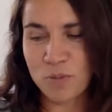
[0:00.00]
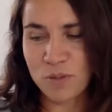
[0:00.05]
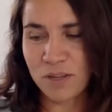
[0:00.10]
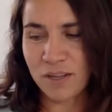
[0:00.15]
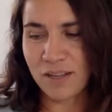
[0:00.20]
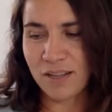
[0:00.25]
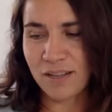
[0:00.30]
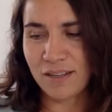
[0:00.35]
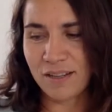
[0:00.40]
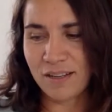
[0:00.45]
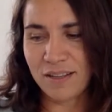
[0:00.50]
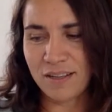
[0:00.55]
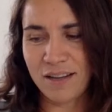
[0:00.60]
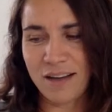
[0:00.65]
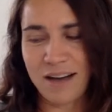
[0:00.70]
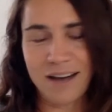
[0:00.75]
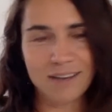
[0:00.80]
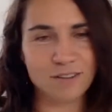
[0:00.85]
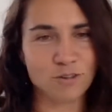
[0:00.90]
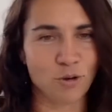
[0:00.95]

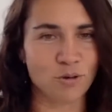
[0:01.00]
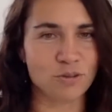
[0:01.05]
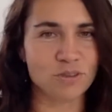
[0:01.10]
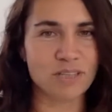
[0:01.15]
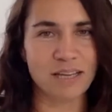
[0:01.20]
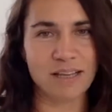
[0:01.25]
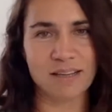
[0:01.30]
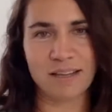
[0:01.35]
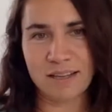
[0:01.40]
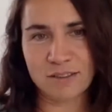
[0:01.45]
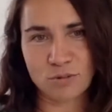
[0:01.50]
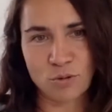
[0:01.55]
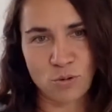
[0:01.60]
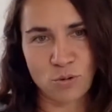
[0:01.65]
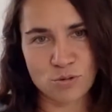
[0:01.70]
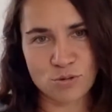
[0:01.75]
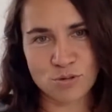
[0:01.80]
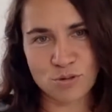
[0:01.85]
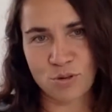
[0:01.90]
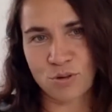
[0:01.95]
I learned a lot
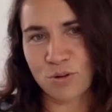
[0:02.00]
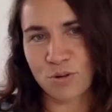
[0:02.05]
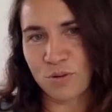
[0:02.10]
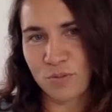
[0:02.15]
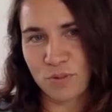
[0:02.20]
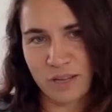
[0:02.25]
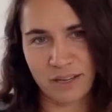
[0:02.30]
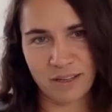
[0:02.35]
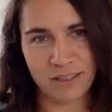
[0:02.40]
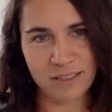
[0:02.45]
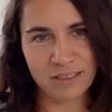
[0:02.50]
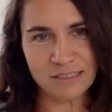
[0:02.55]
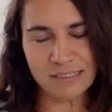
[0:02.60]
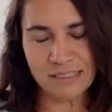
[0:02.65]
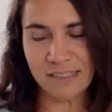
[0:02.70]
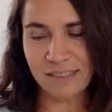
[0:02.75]
also there.